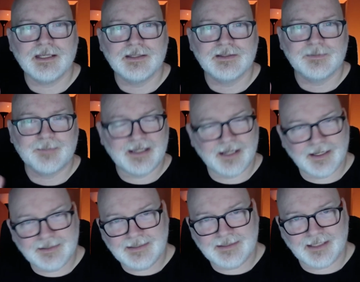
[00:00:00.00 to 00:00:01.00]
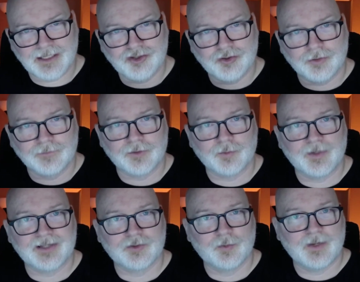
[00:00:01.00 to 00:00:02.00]
because he's injured for the rest
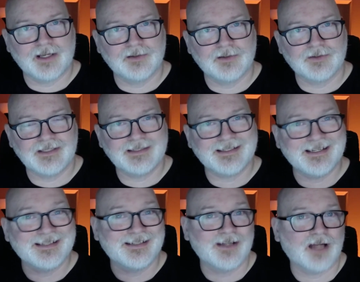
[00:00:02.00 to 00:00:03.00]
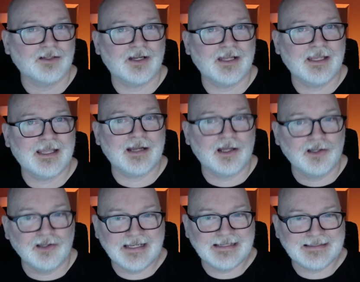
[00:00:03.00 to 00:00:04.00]
of the regular season, he's not going to get
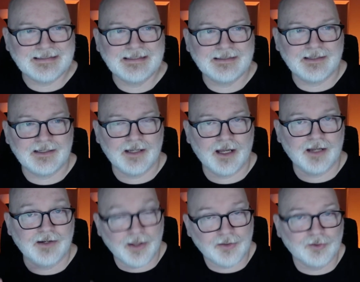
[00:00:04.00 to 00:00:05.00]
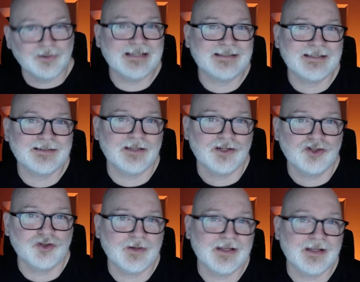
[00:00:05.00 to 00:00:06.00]
another late season
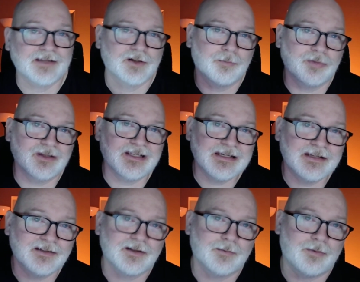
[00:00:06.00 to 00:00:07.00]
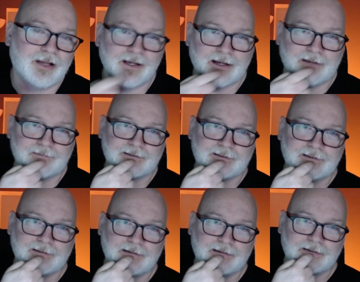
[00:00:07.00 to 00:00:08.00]
injury that's going to bleed into the playoffs.
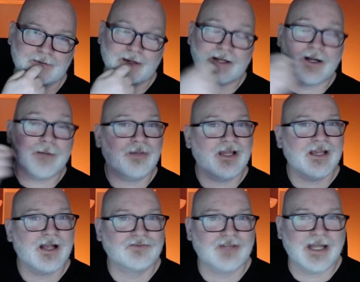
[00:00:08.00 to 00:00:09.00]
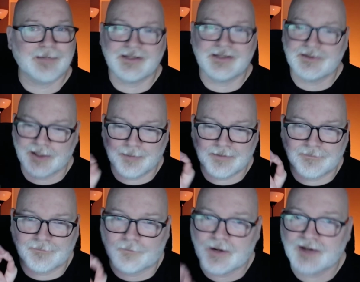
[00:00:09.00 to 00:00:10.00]
Right? Come playoff times, he's going to be
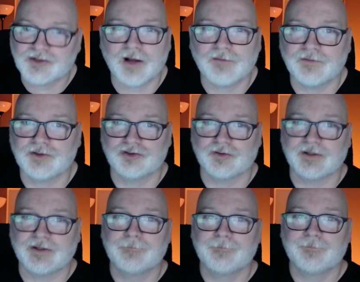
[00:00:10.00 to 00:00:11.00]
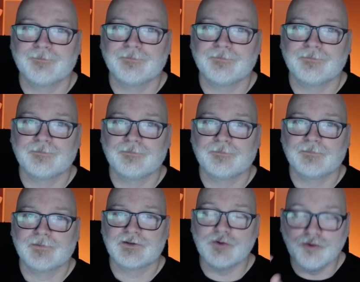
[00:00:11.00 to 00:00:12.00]
fresh off injury.
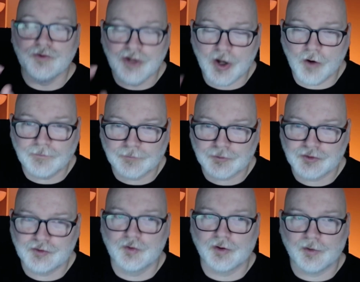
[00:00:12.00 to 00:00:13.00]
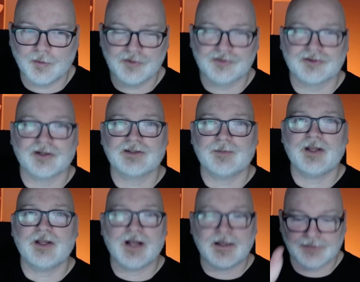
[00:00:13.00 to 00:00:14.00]
So you know for sure when you start the
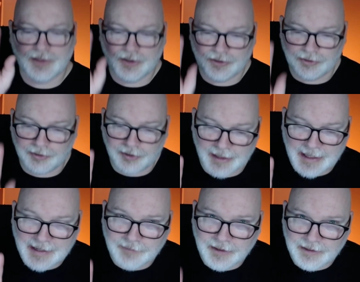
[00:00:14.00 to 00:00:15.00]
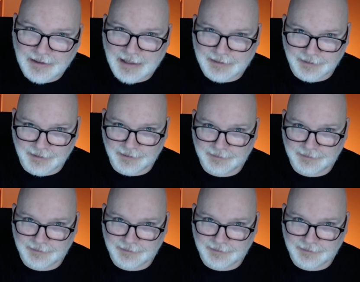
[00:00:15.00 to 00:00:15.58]
playoffs, you're going to have Halak there.